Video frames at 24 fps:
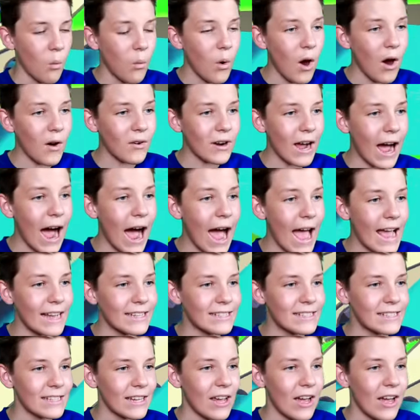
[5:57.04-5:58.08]
Whoa,
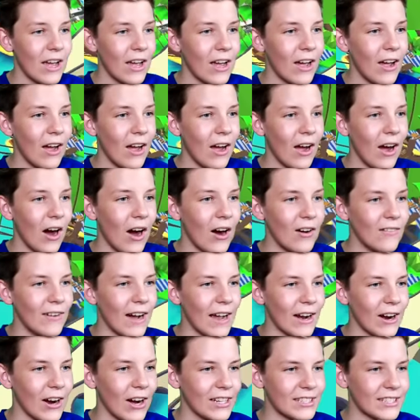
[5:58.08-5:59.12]
guys! Oh
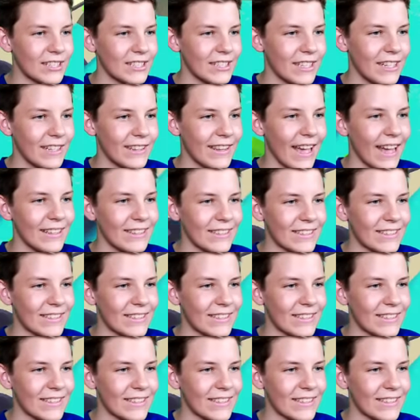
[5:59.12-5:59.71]
my gosh, that